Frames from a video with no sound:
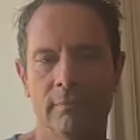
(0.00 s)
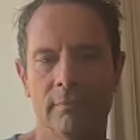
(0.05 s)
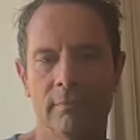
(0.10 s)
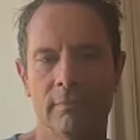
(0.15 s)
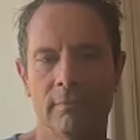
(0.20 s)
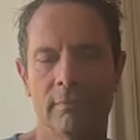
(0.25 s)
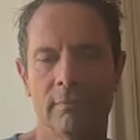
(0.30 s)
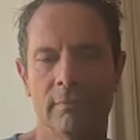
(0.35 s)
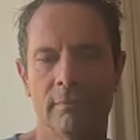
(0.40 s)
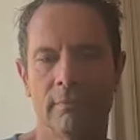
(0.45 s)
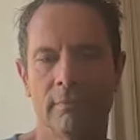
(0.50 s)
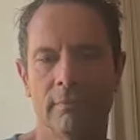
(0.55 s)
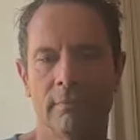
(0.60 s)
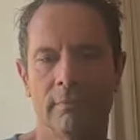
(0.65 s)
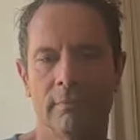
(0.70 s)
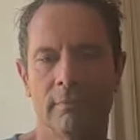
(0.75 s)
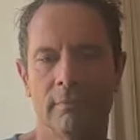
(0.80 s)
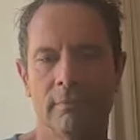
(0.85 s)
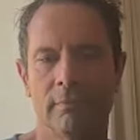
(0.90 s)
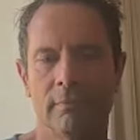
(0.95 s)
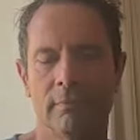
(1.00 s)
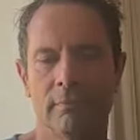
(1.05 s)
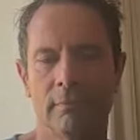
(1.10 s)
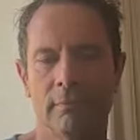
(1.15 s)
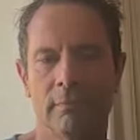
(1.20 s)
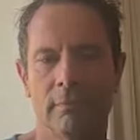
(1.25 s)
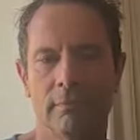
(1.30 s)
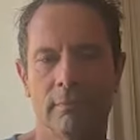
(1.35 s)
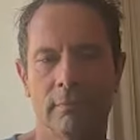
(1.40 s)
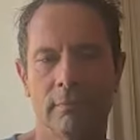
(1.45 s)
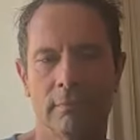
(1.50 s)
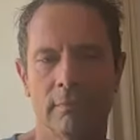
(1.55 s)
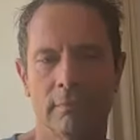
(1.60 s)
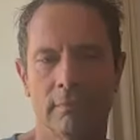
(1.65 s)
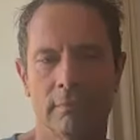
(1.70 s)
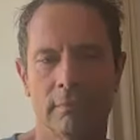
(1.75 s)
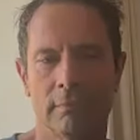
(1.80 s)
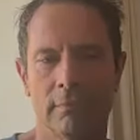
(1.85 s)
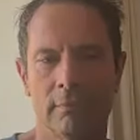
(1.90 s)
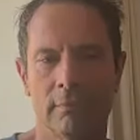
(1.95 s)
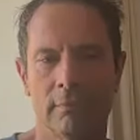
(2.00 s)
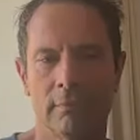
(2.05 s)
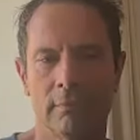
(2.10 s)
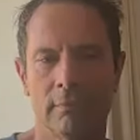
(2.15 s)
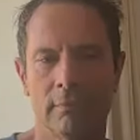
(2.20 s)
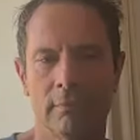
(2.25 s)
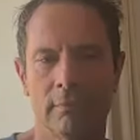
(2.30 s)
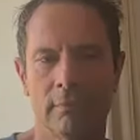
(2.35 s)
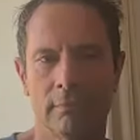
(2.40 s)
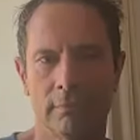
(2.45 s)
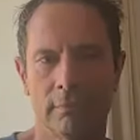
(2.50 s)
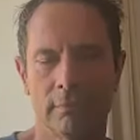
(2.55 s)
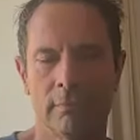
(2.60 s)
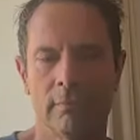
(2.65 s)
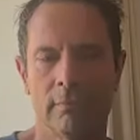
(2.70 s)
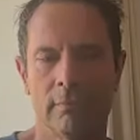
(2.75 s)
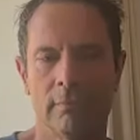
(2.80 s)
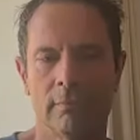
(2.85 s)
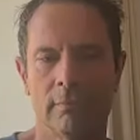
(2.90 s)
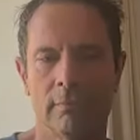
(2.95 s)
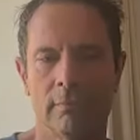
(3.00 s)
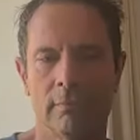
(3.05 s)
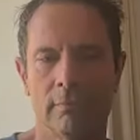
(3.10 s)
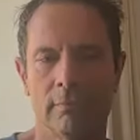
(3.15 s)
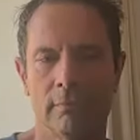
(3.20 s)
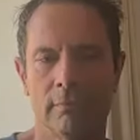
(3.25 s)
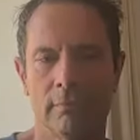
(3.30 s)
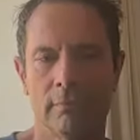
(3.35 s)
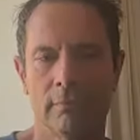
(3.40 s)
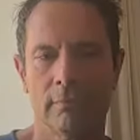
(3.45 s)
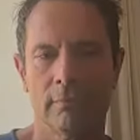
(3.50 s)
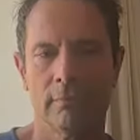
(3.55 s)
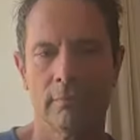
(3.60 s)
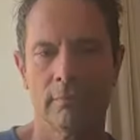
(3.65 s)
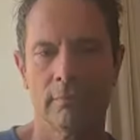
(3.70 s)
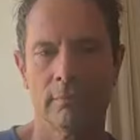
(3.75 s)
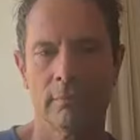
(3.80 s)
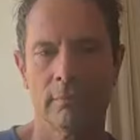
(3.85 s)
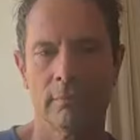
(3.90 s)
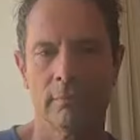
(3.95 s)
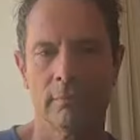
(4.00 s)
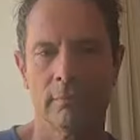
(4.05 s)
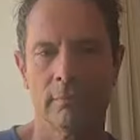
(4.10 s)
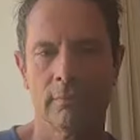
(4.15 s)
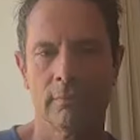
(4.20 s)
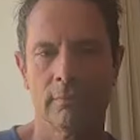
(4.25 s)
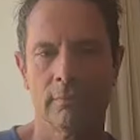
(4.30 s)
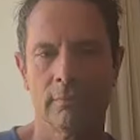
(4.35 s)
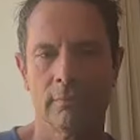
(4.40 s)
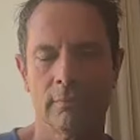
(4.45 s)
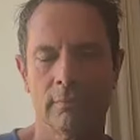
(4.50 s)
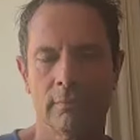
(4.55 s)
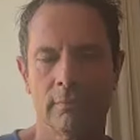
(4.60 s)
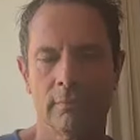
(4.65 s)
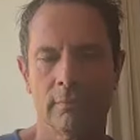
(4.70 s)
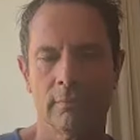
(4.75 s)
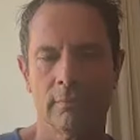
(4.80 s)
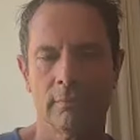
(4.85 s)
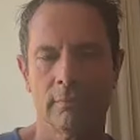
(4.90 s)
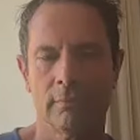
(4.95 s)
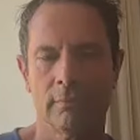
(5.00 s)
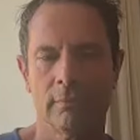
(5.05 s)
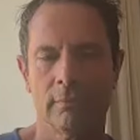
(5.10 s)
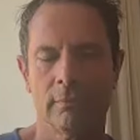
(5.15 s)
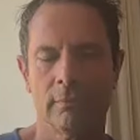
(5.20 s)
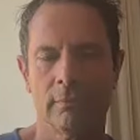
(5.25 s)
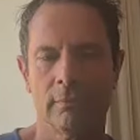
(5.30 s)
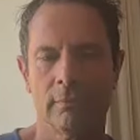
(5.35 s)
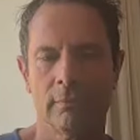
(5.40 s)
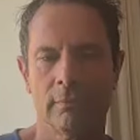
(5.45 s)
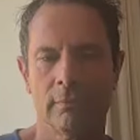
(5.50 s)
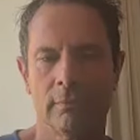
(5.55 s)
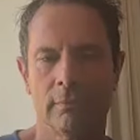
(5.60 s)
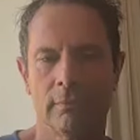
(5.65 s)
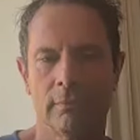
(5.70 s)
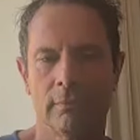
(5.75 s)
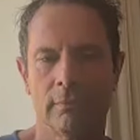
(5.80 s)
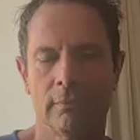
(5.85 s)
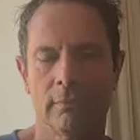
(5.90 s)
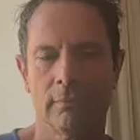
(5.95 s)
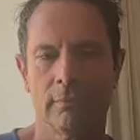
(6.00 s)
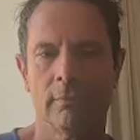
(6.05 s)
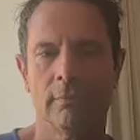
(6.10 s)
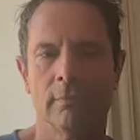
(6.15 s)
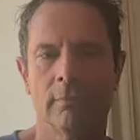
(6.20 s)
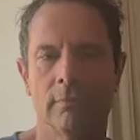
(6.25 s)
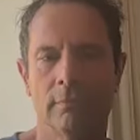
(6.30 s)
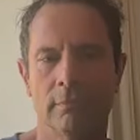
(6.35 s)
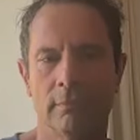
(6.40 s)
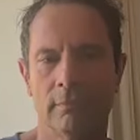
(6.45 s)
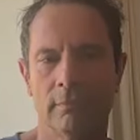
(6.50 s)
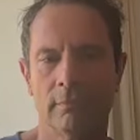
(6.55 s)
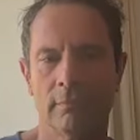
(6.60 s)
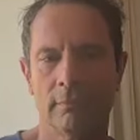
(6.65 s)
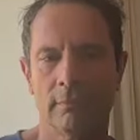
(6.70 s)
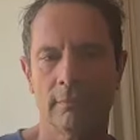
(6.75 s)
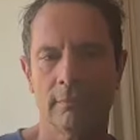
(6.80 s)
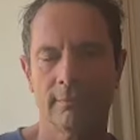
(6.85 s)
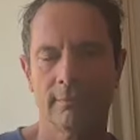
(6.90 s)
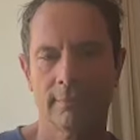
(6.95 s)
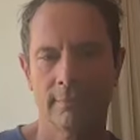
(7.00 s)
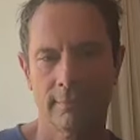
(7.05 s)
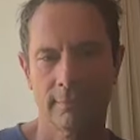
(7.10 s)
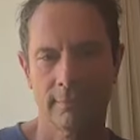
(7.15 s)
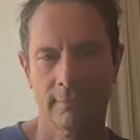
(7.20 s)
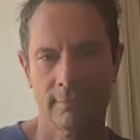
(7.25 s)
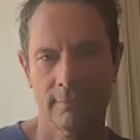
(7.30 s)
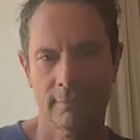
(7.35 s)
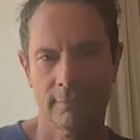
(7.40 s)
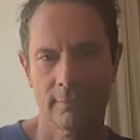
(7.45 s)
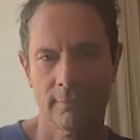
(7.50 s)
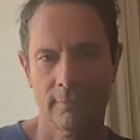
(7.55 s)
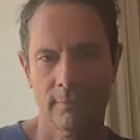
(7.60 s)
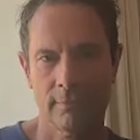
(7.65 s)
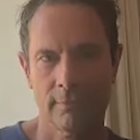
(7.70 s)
(not speaking)